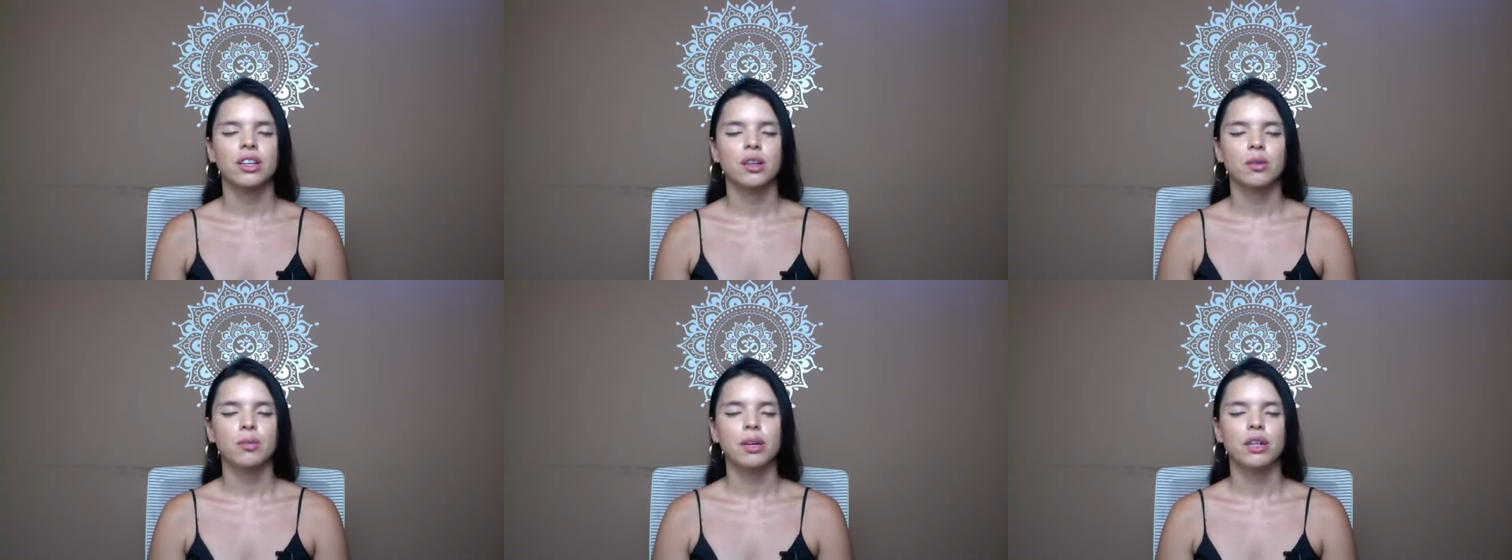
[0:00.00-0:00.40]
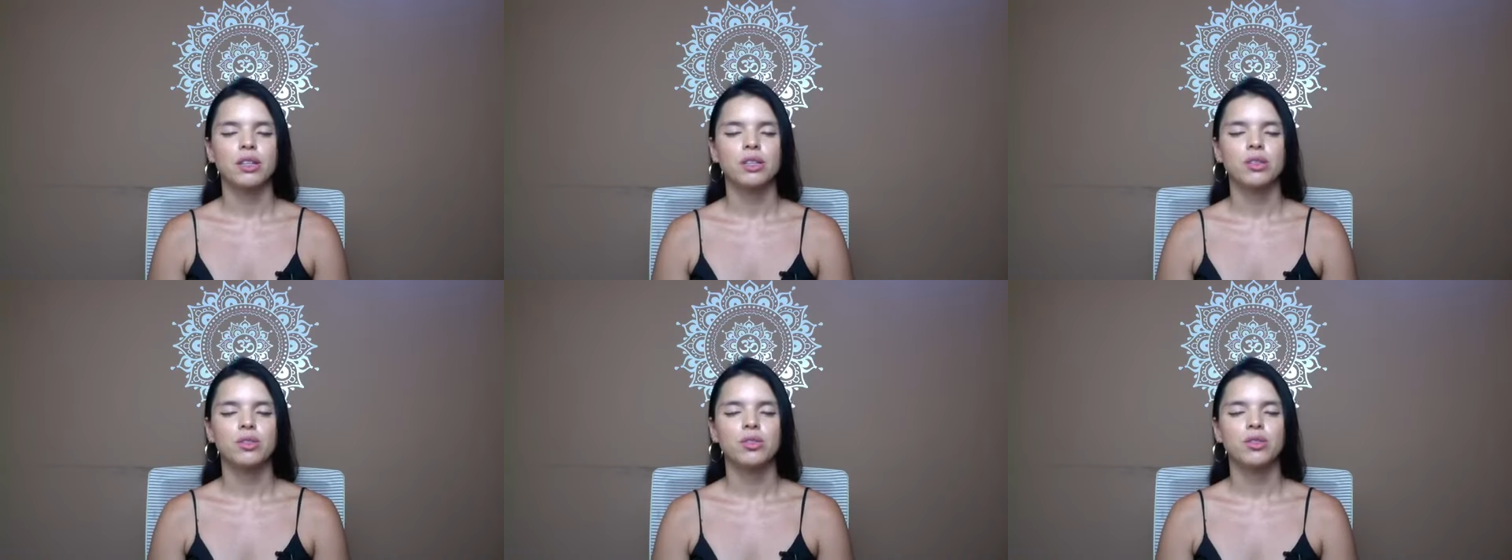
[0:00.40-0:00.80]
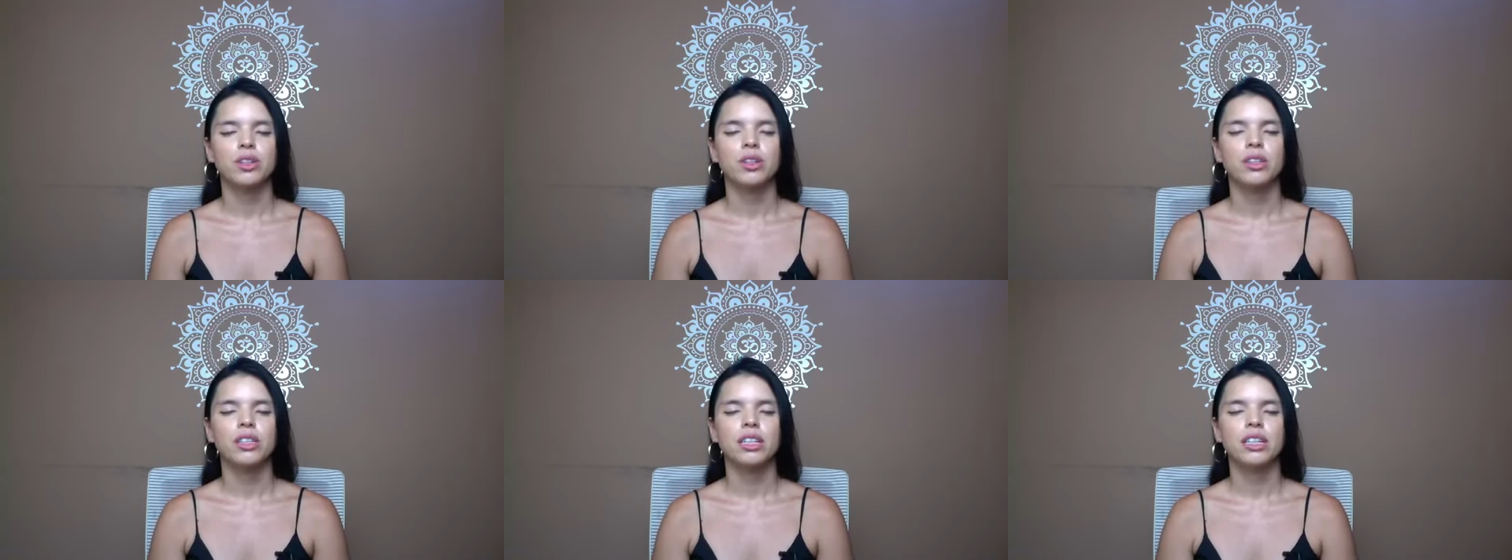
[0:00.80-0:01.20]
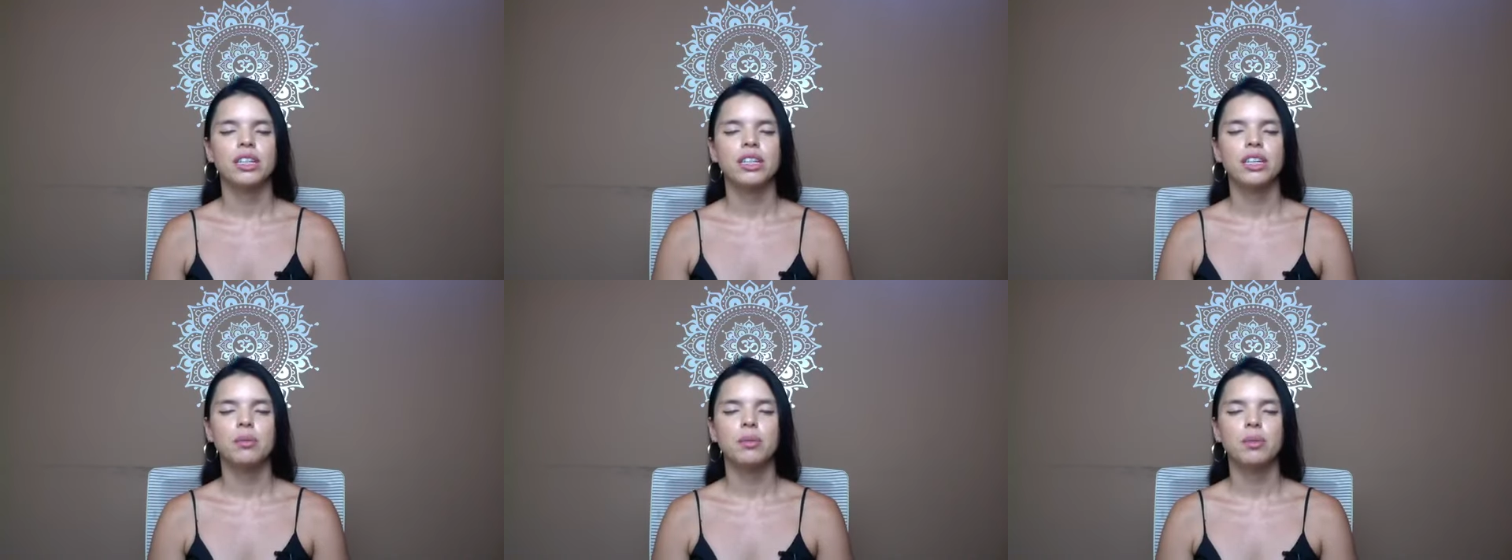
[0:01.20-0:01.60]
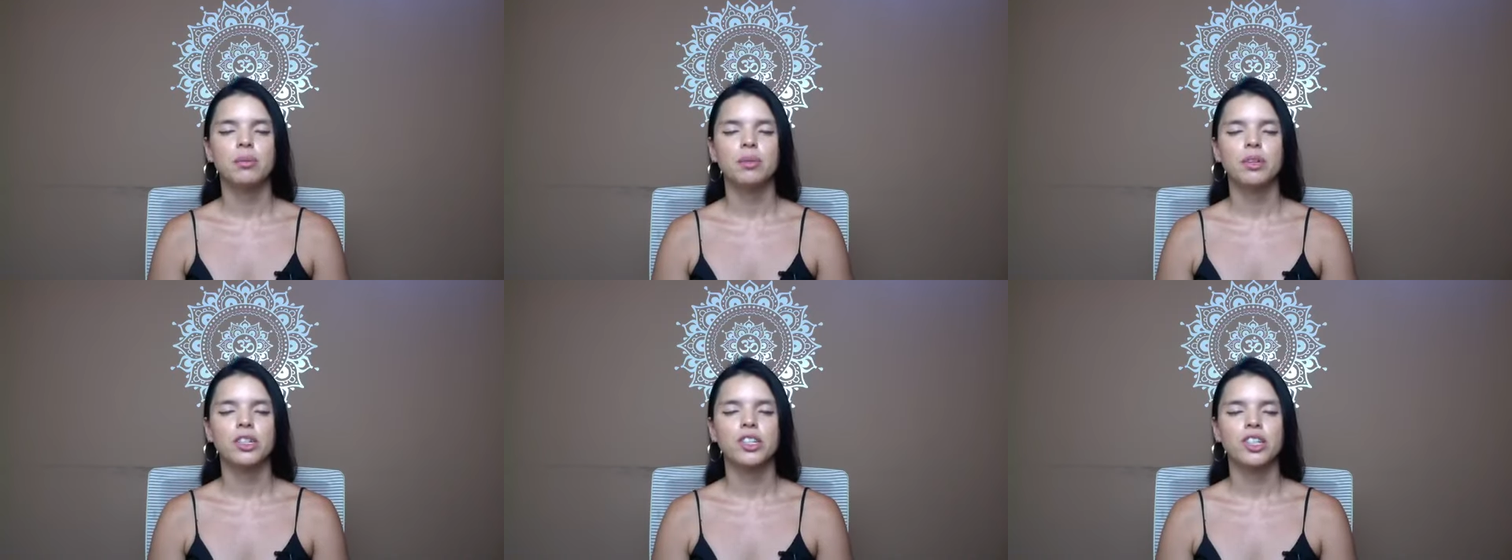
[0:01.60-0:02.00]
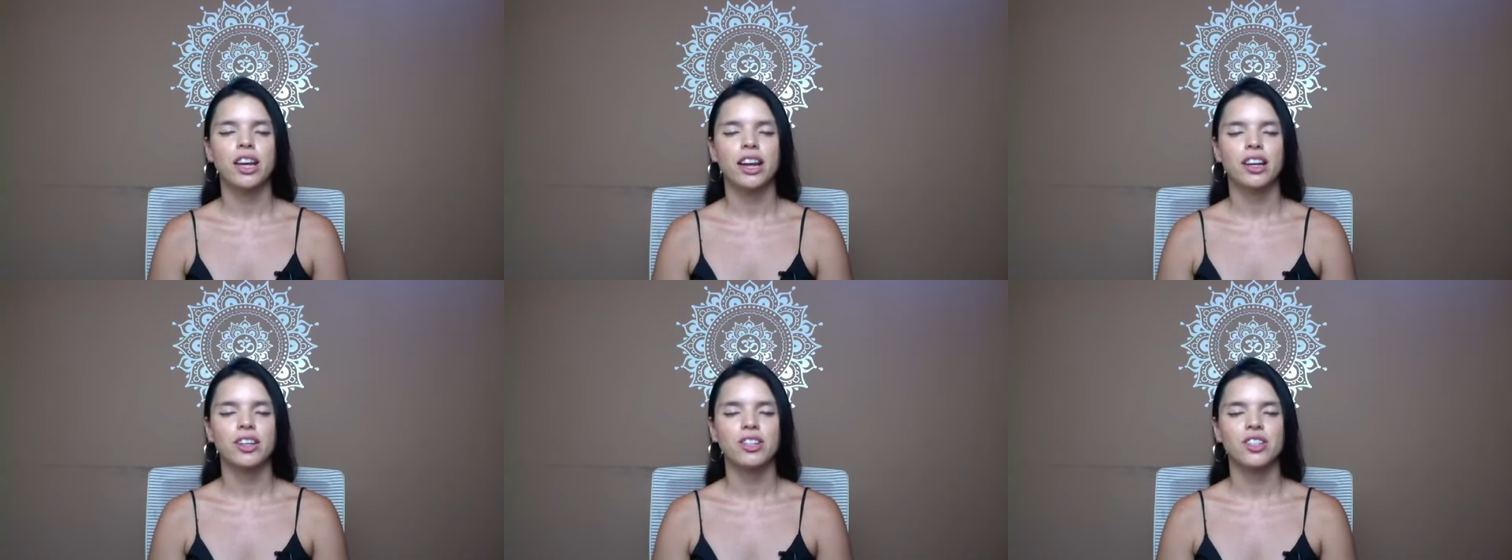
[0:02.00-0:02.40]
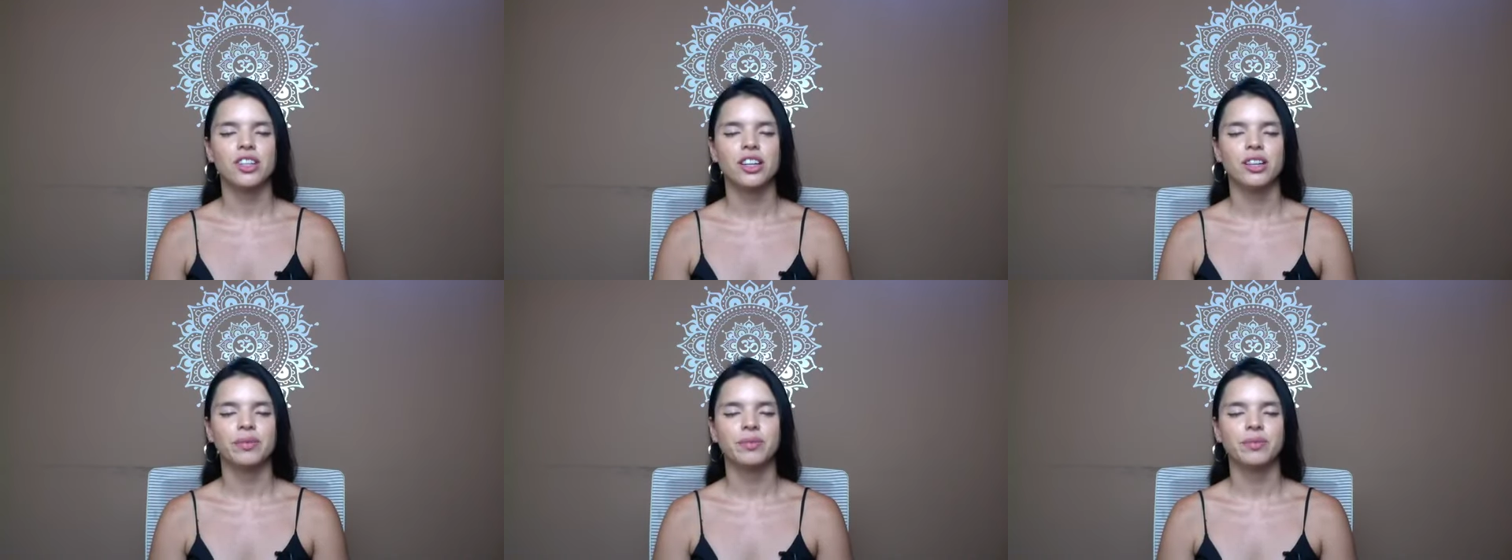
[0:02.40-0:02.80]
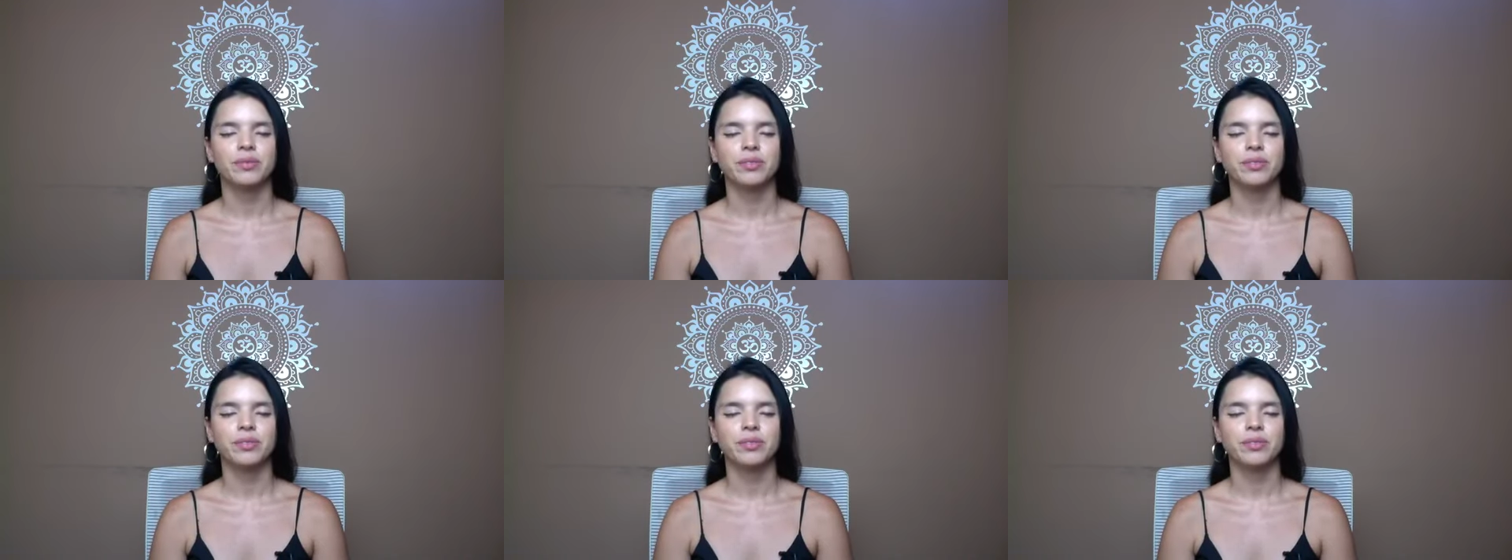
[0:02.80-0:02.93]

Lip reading: that makes you feel deep appreciation,